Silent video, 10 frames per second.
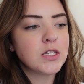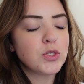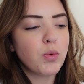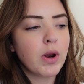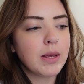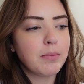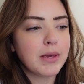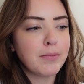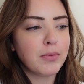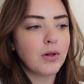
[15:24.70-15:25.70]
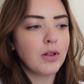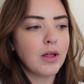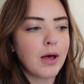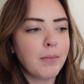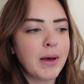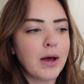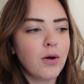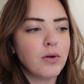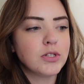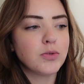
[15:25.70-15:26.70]
to 20 people
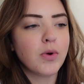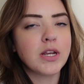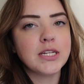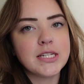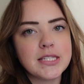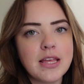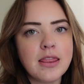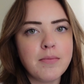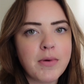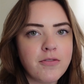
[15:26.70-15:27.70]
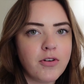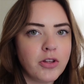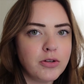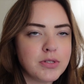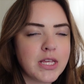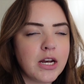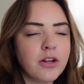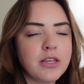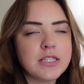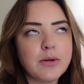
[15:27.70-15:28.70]
about wanting to send them my fall
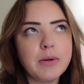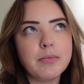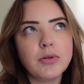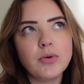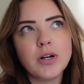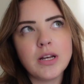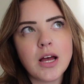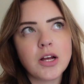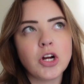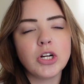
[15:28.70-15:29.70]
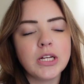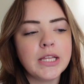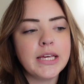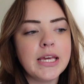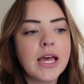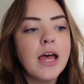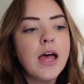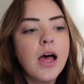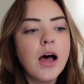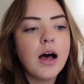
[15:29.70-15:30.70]
newsletter. These are people who are not currently
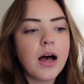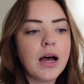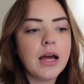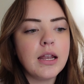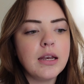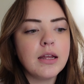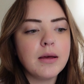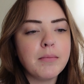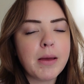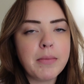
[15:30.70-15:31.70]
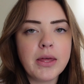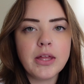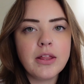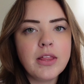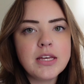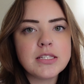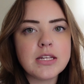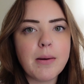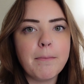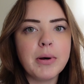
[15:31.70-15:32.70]
on my mailing
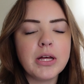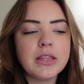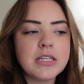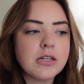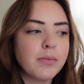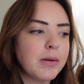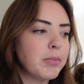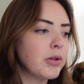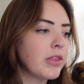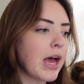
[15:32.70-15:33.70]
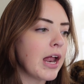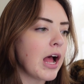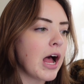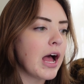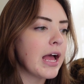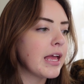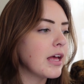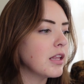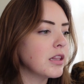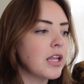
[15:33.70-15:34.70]
list, but these are people that I